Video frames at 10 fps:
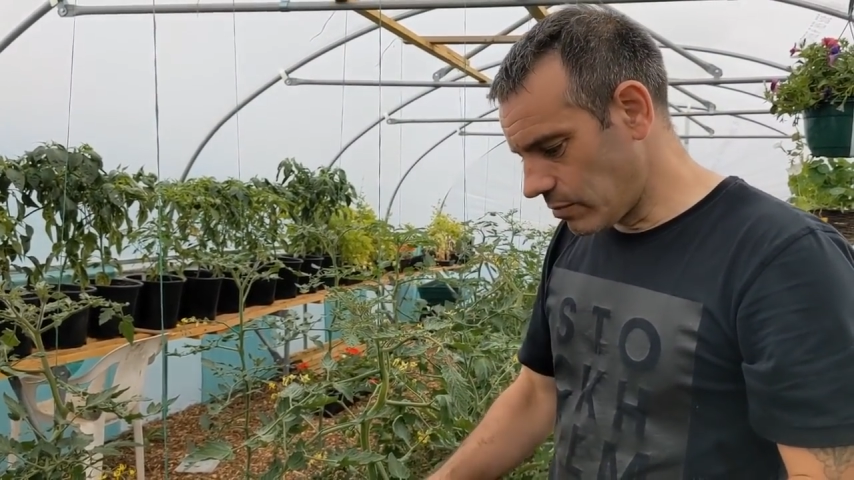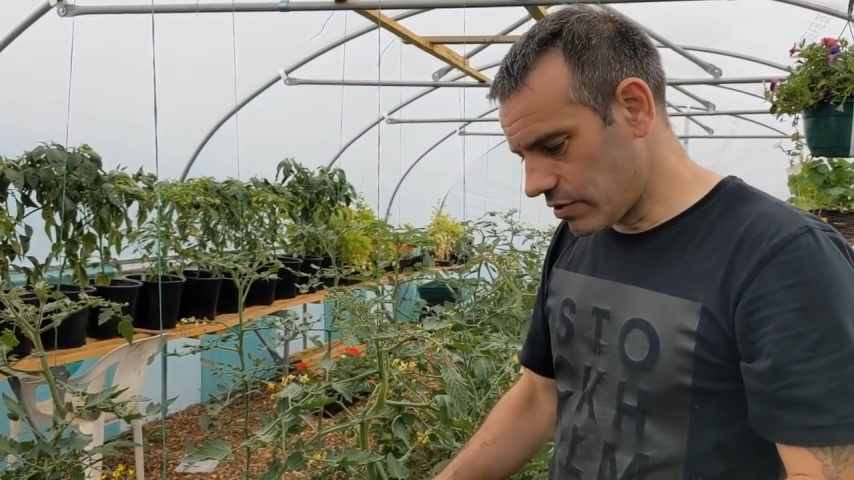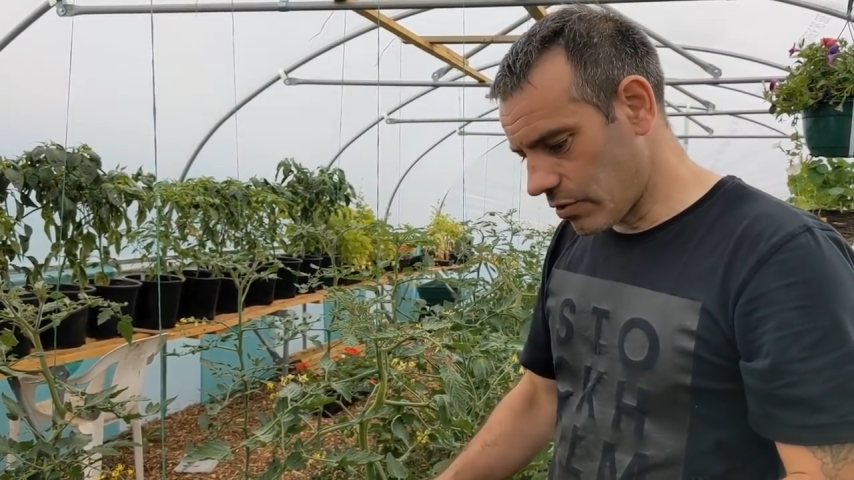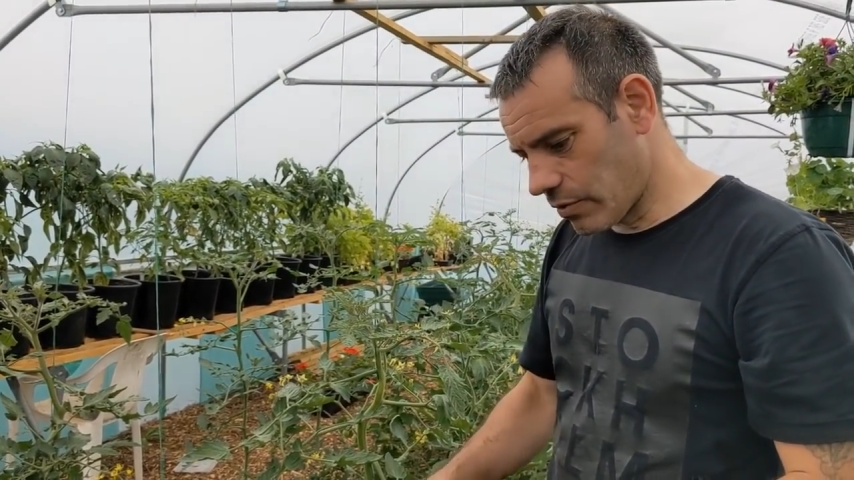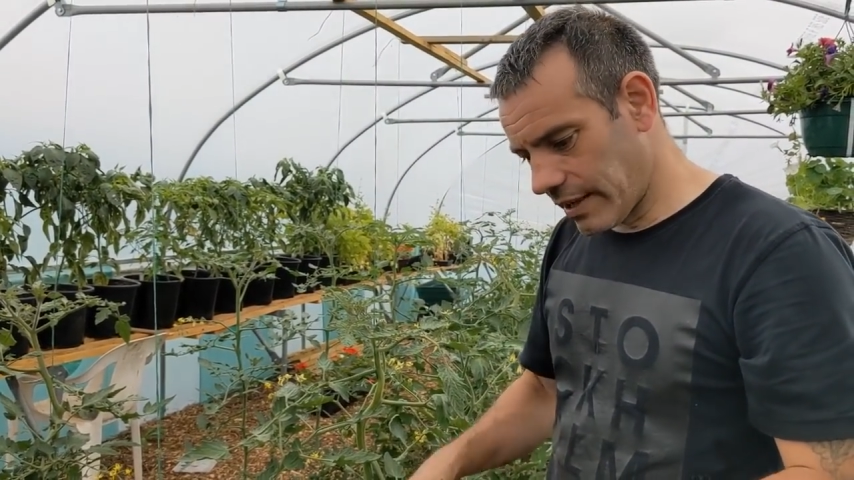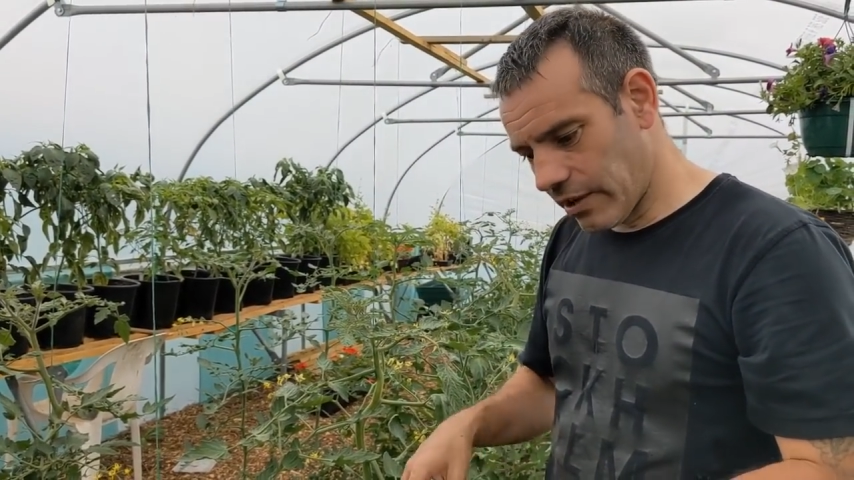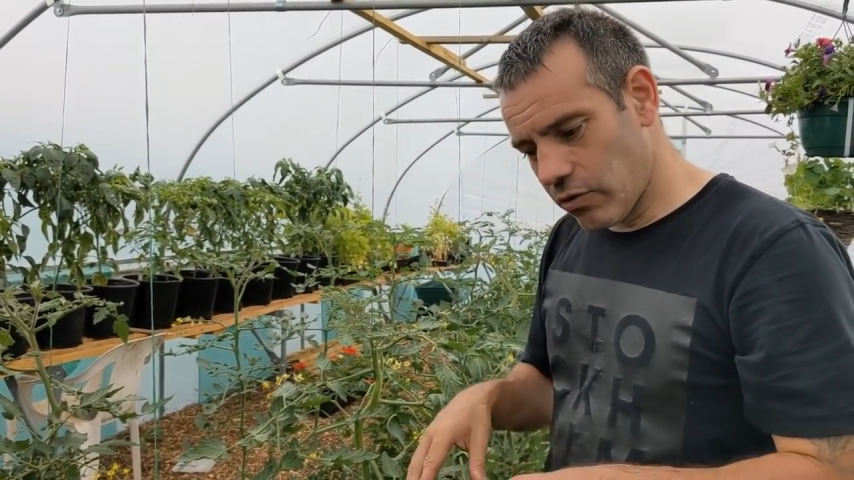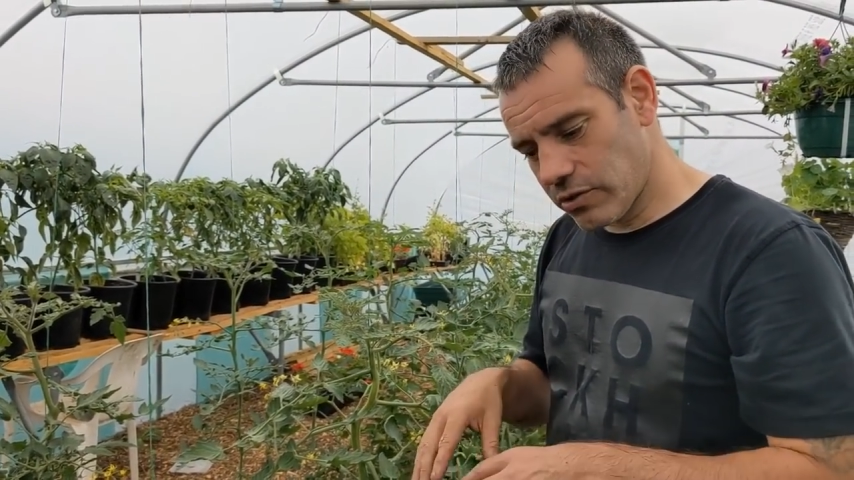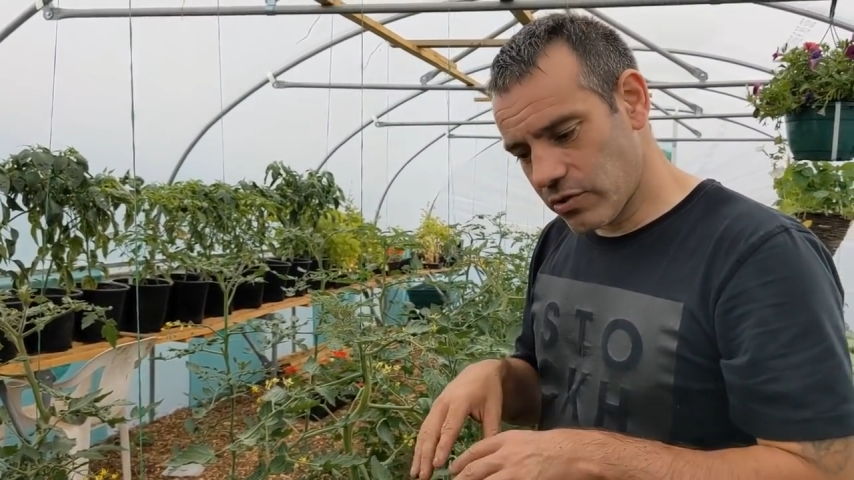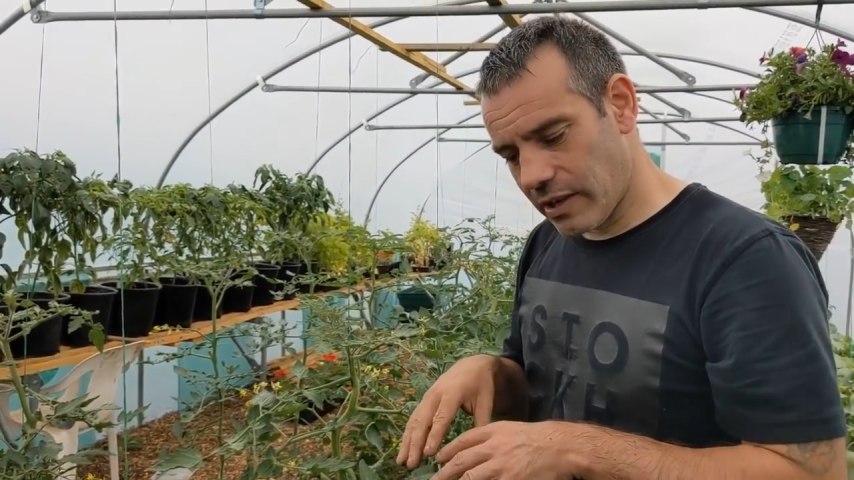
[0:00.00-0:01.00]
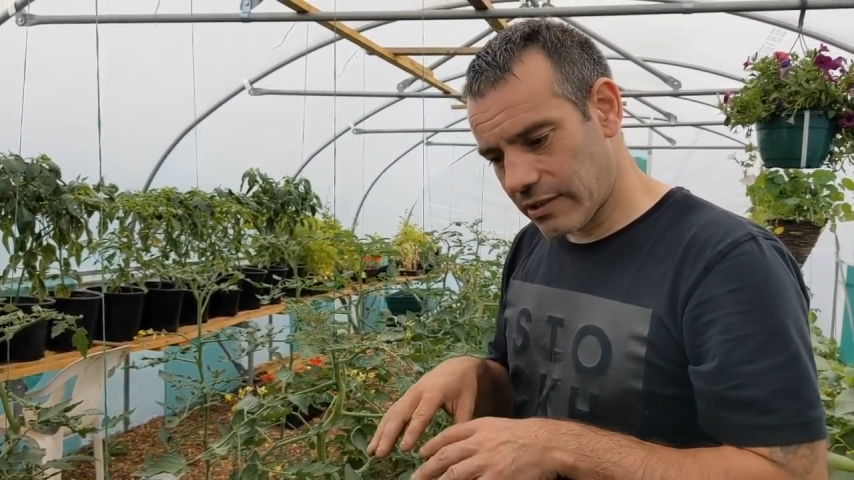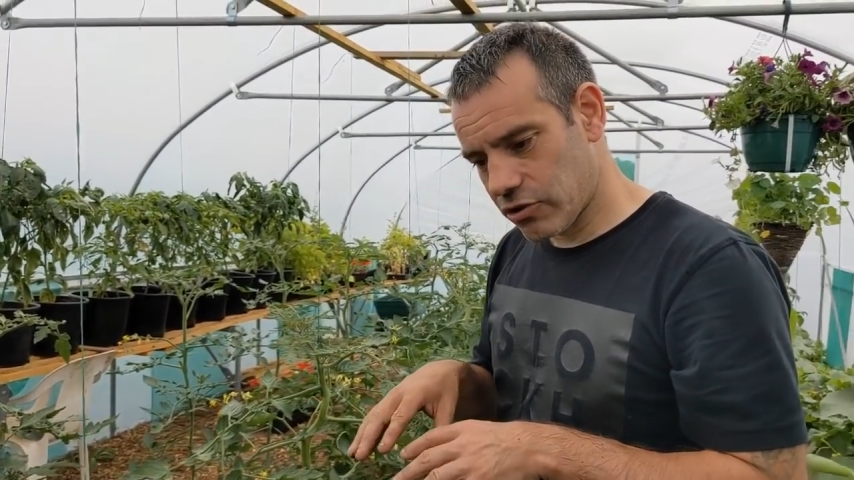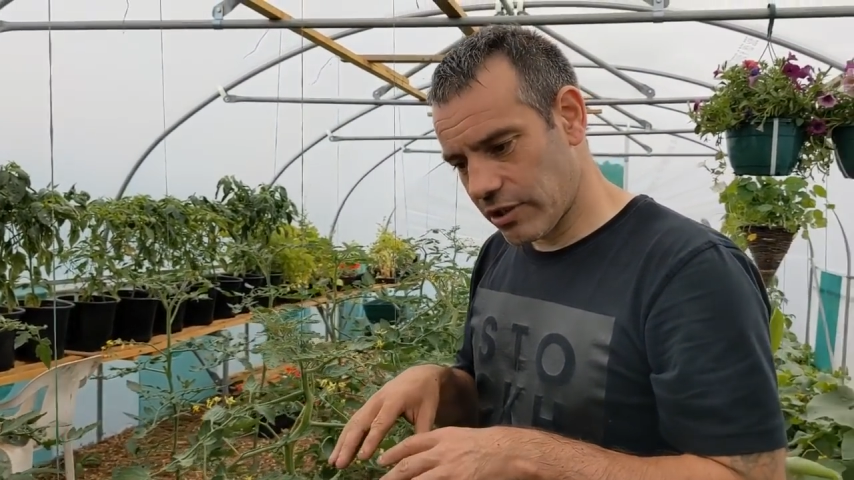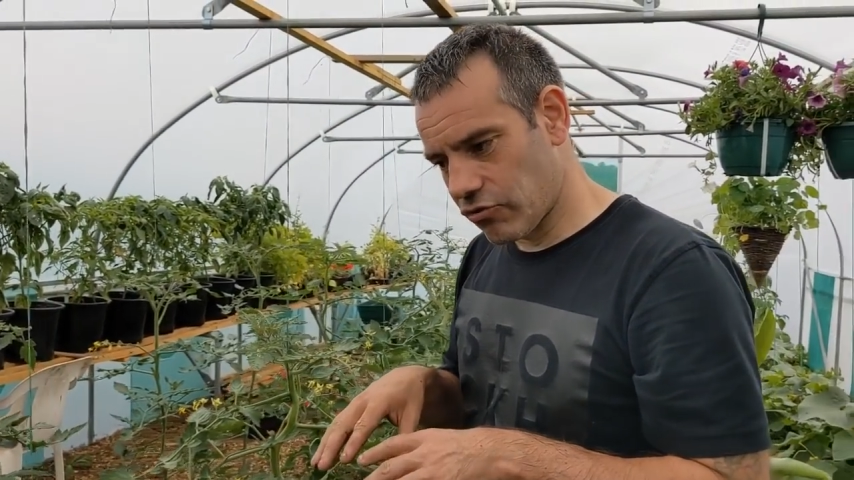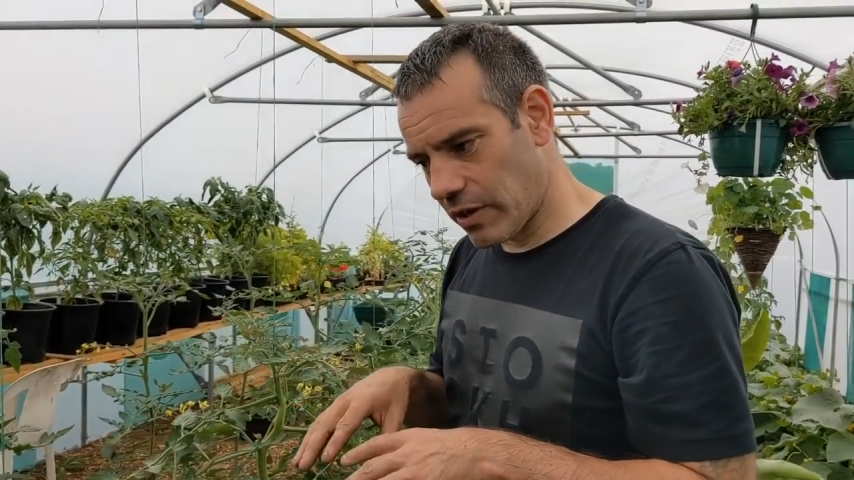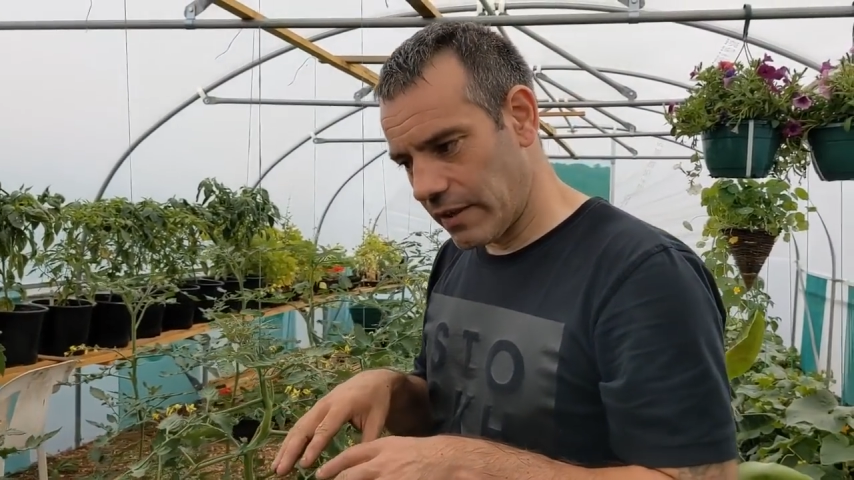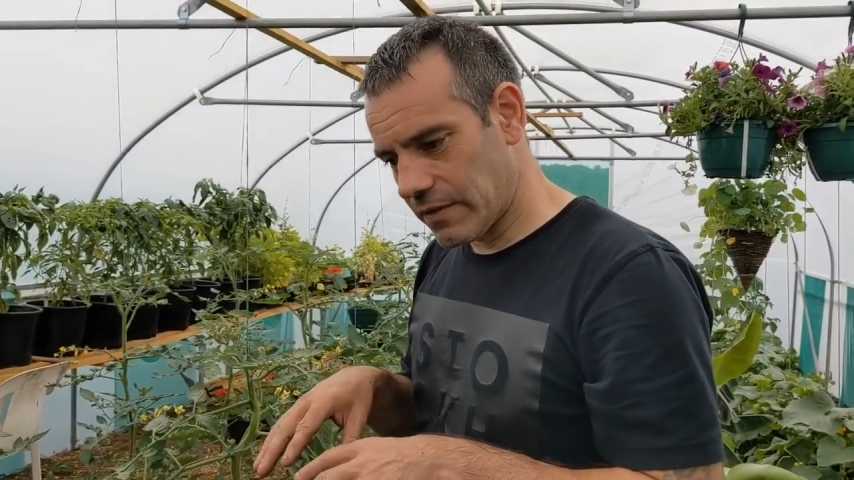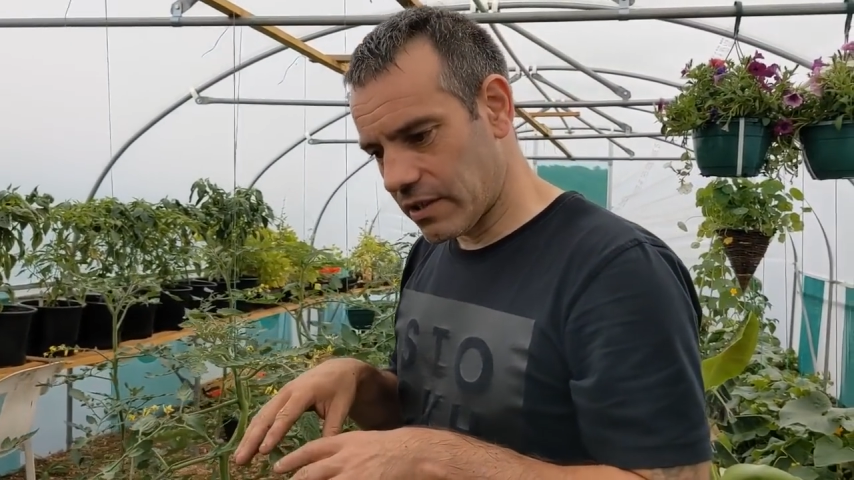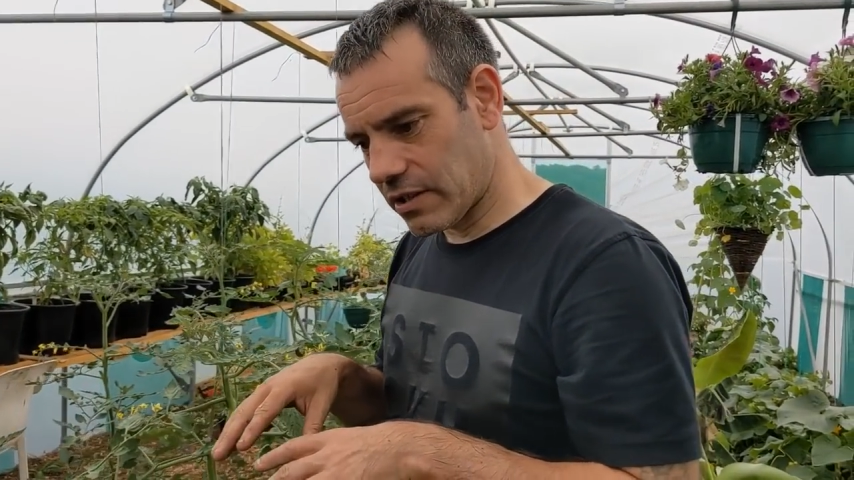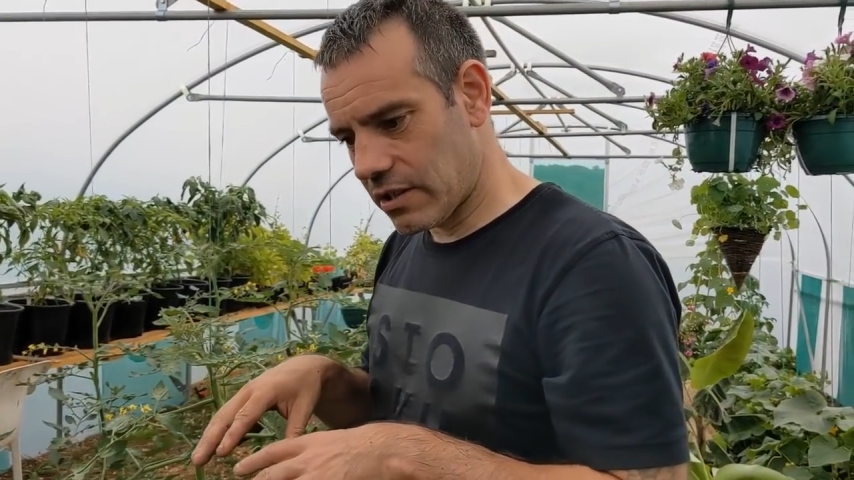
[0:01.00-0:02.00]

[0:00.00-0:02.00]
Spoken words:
so it also actually drives